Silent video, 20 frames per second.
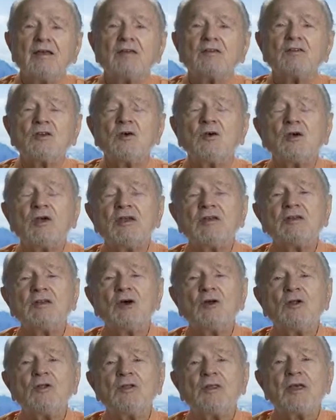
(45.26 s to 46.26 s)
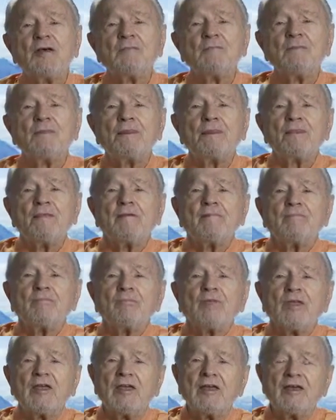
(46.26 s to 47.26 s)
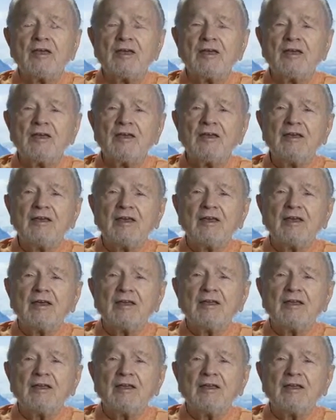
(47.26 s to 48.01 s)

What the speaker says: So he told them, he